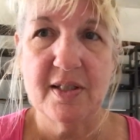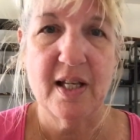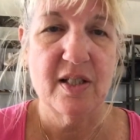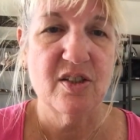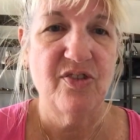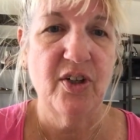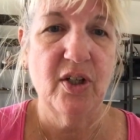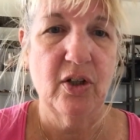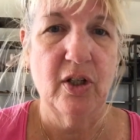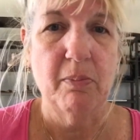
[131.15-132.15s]
That is very
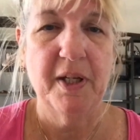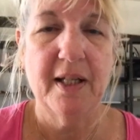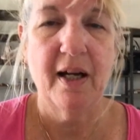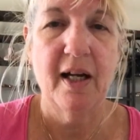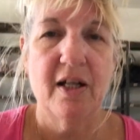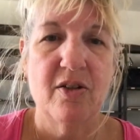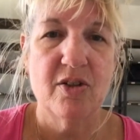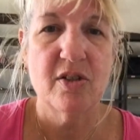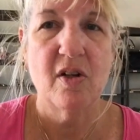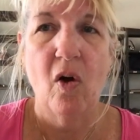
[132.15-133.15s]
good,
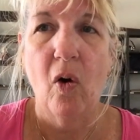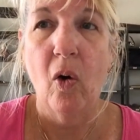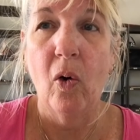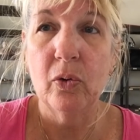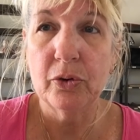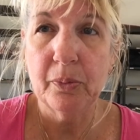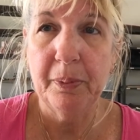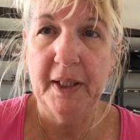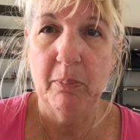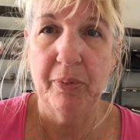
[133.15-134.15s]
because older
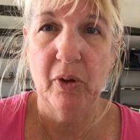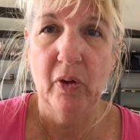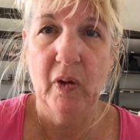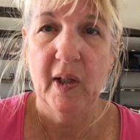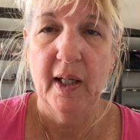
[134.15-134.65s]
people,